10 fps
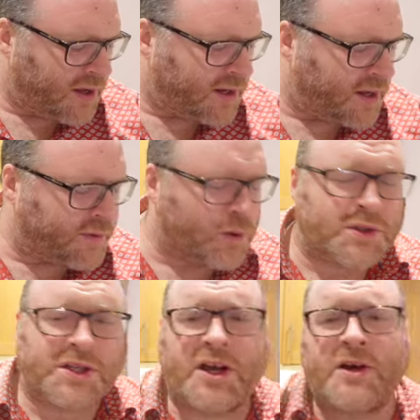Now, of
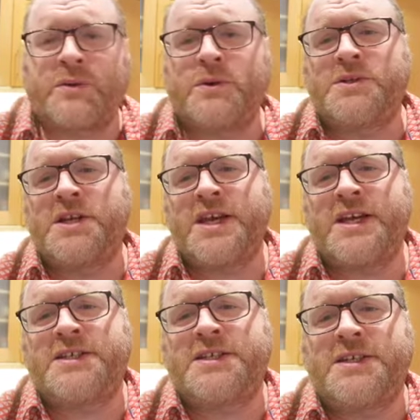course, Star Wars
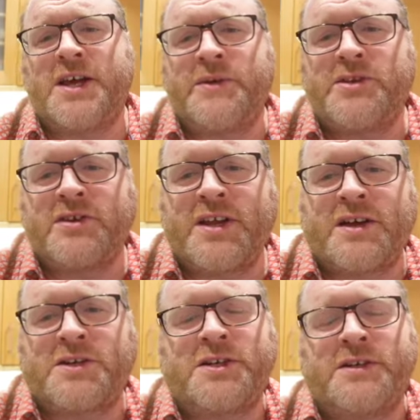needs no
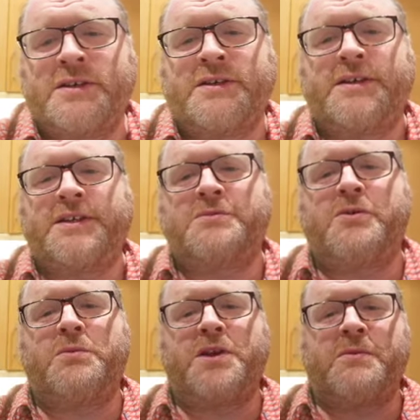introduction. It's
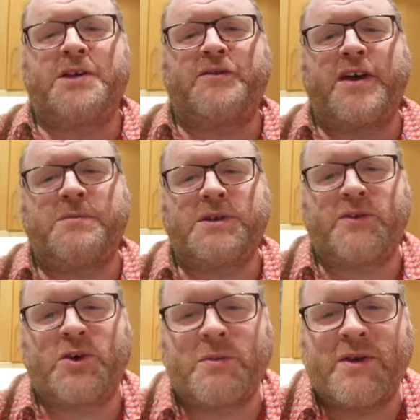probably the most famous
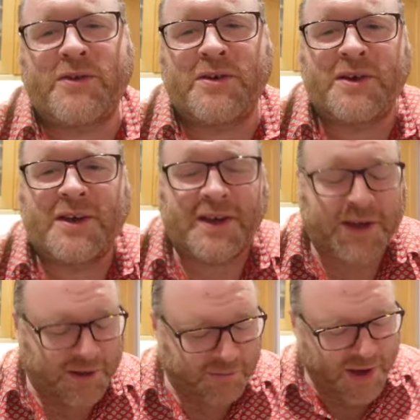film ever
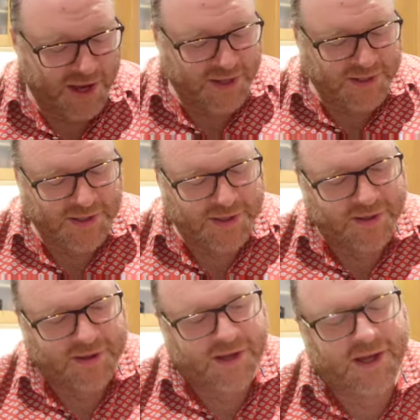made.
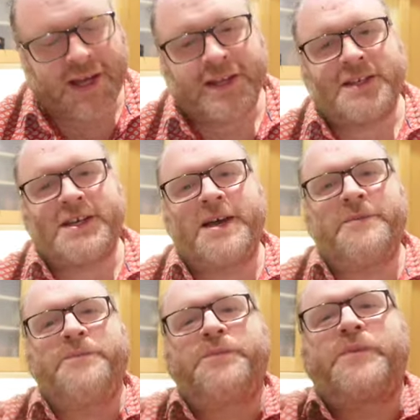And,
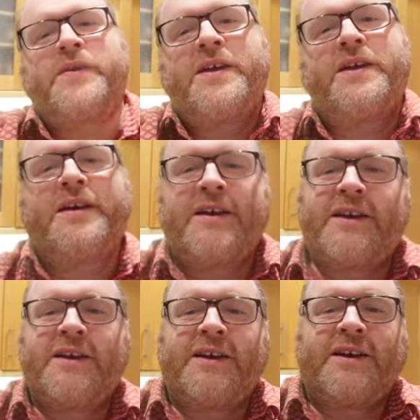
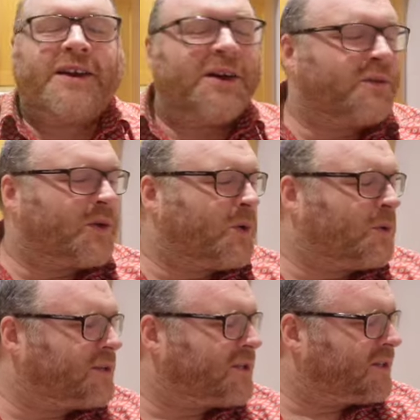of
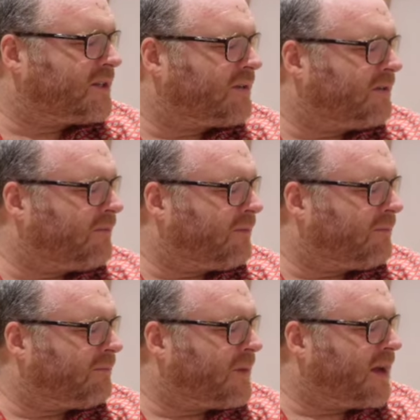course,
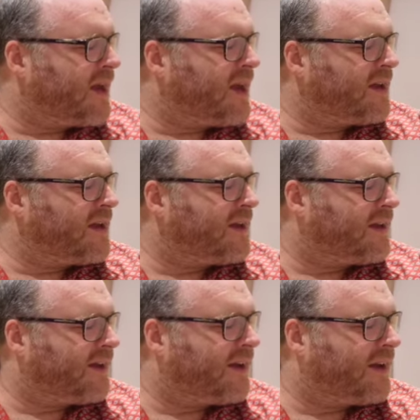being
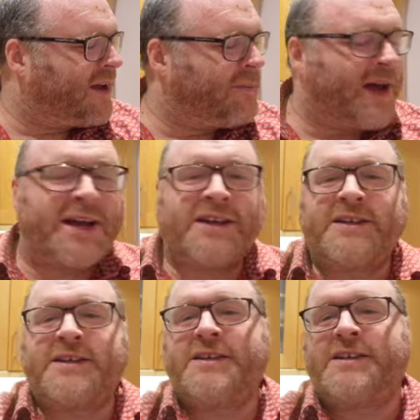a
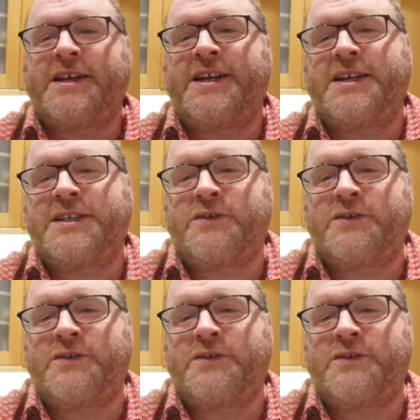man in his